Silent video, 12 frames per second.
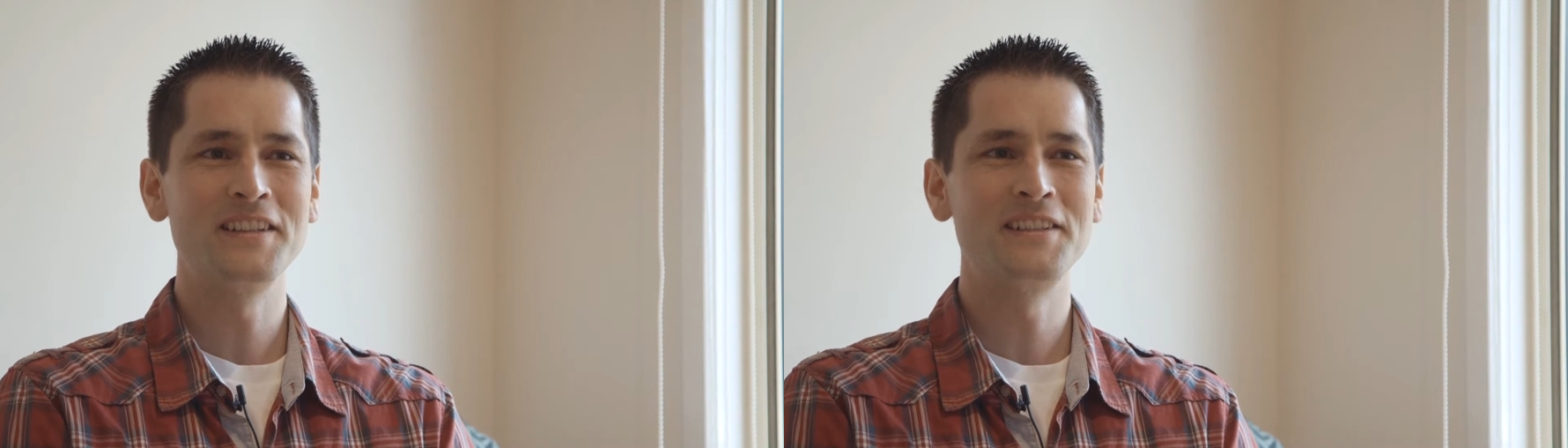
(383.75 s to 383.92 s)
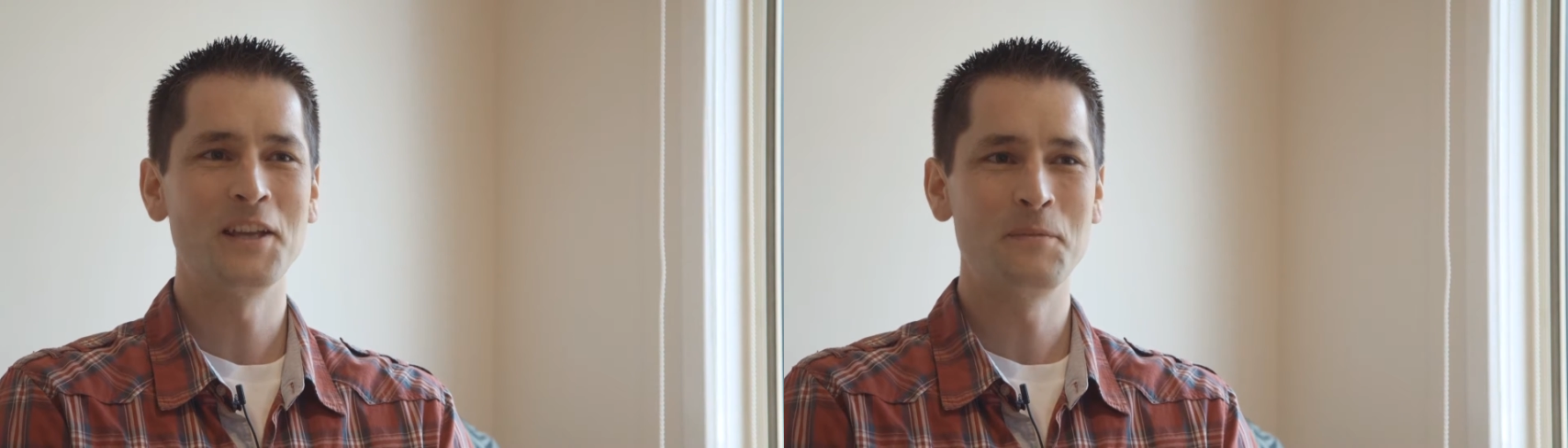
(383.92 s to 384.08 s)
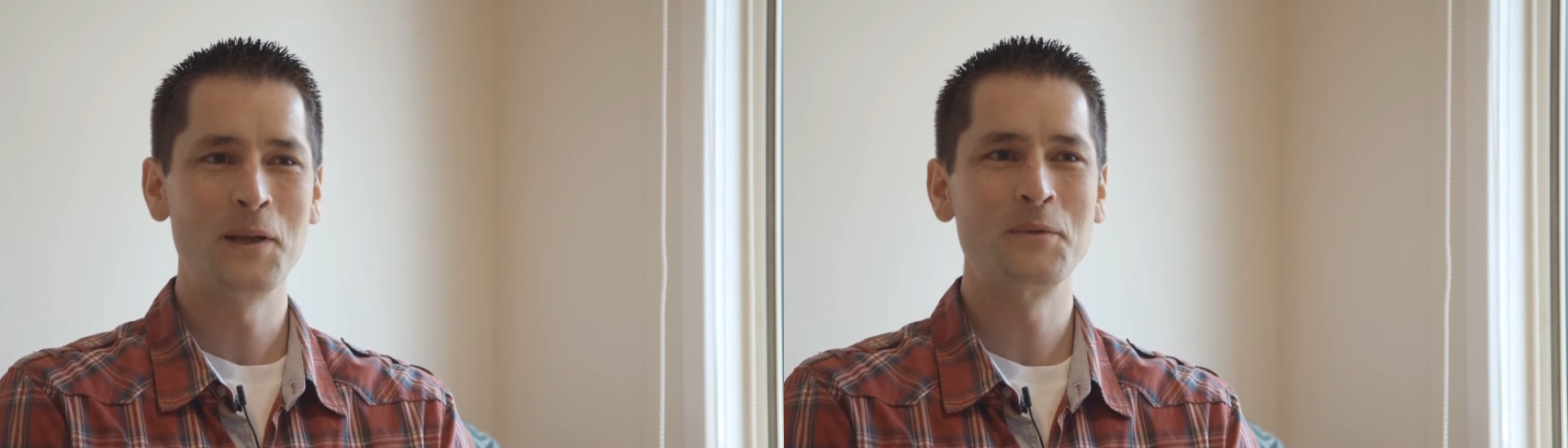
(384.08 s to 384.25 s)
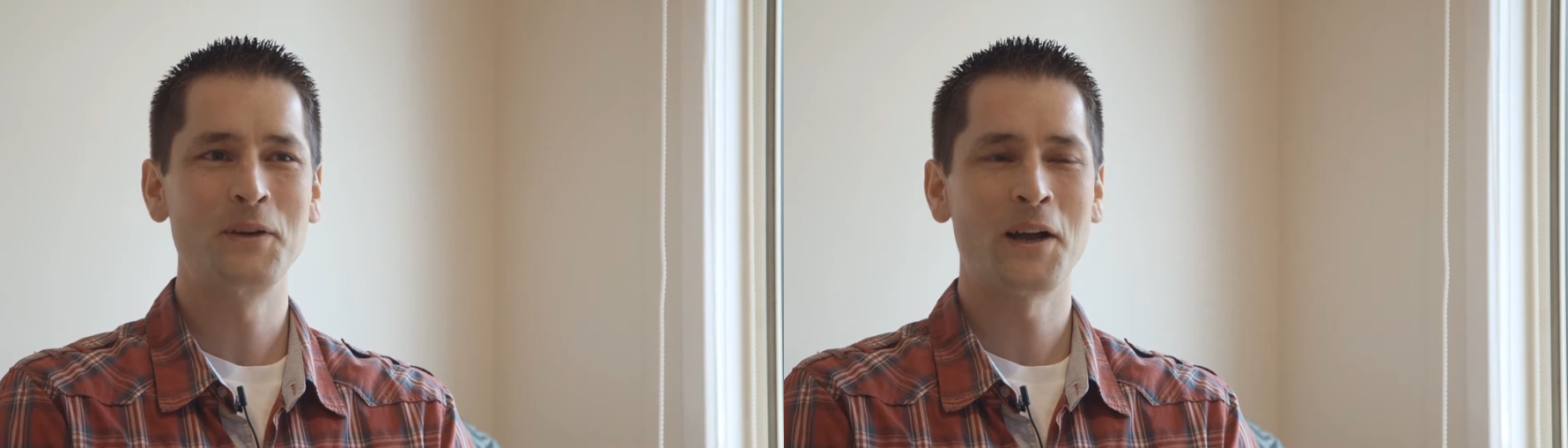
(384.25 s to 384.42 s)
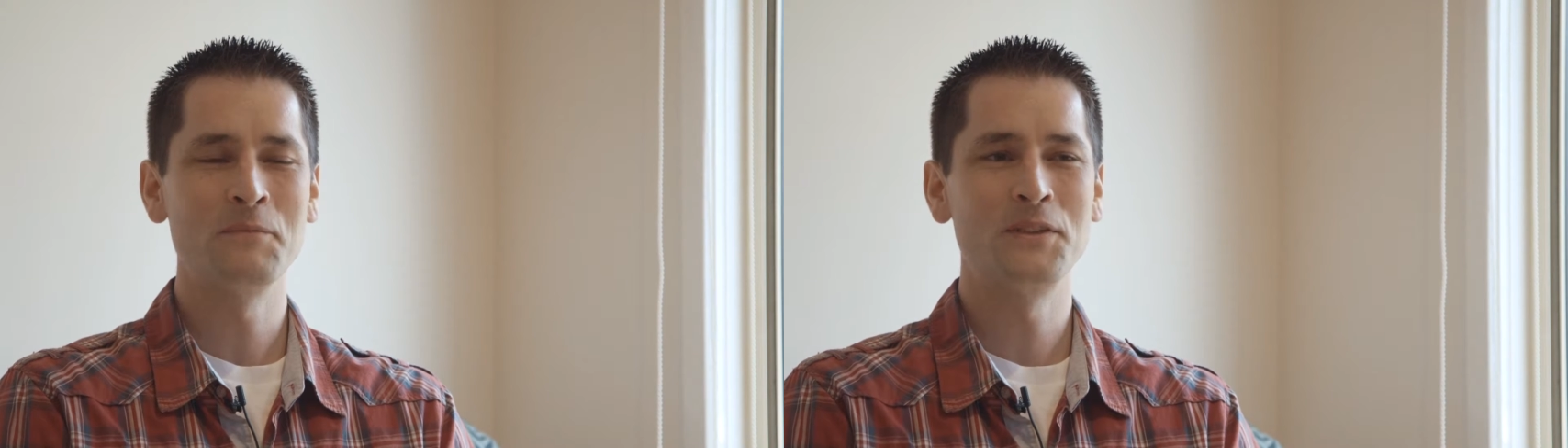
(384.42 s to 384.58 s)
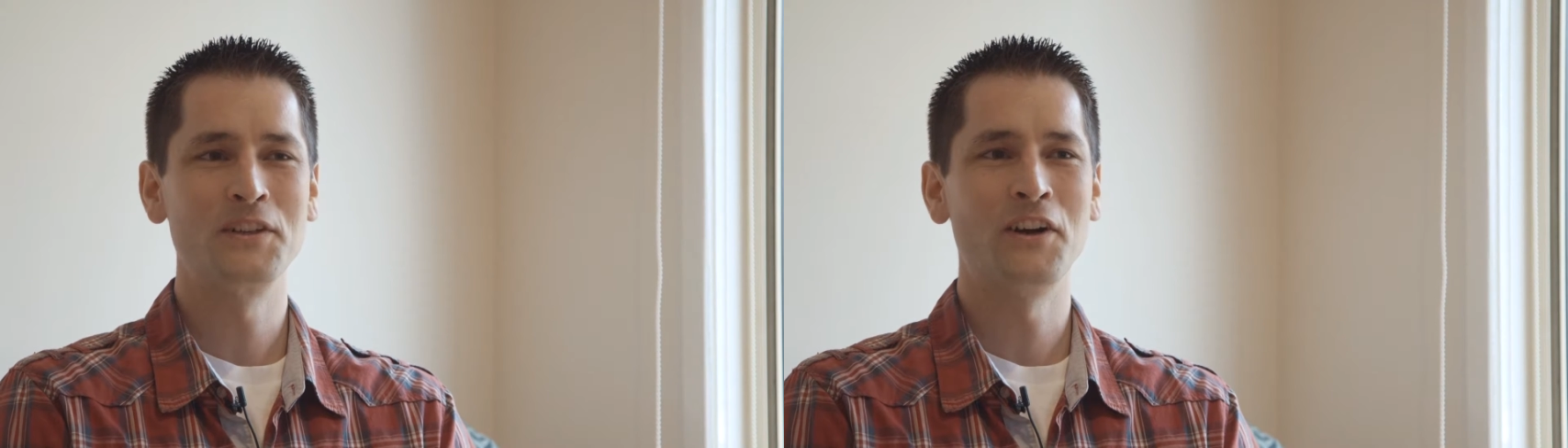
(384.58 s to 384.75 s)
to see people
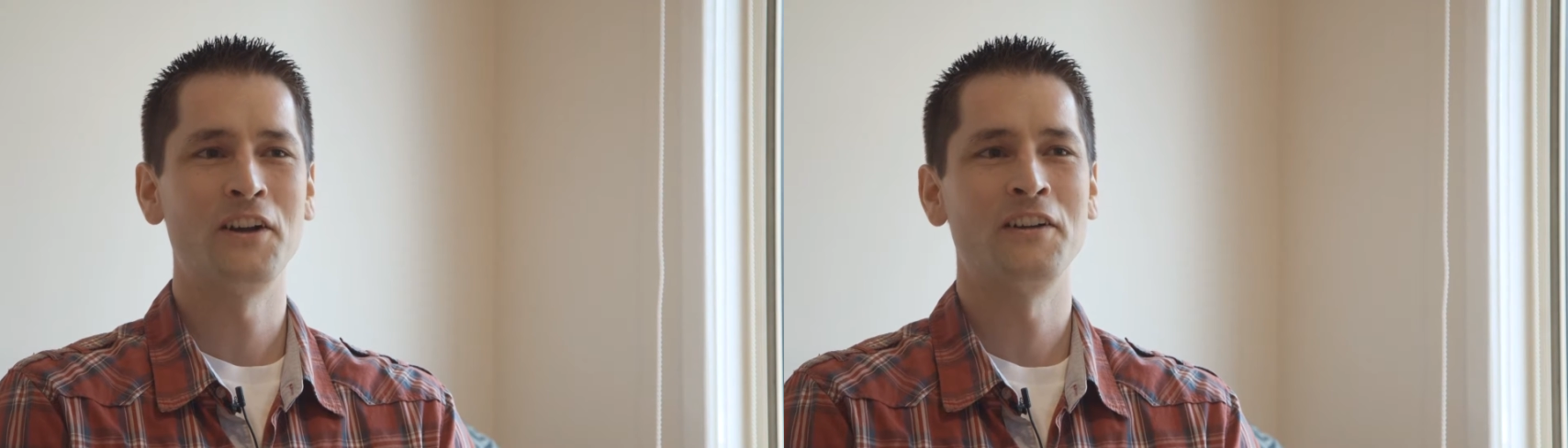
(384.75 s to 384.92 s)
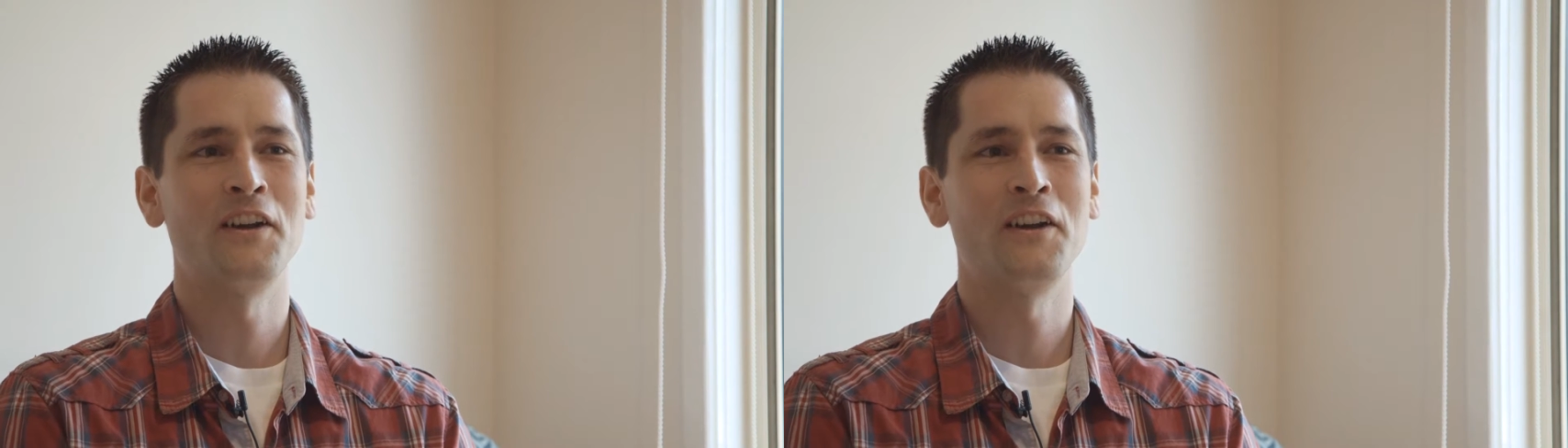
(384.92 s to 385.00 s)
come to God,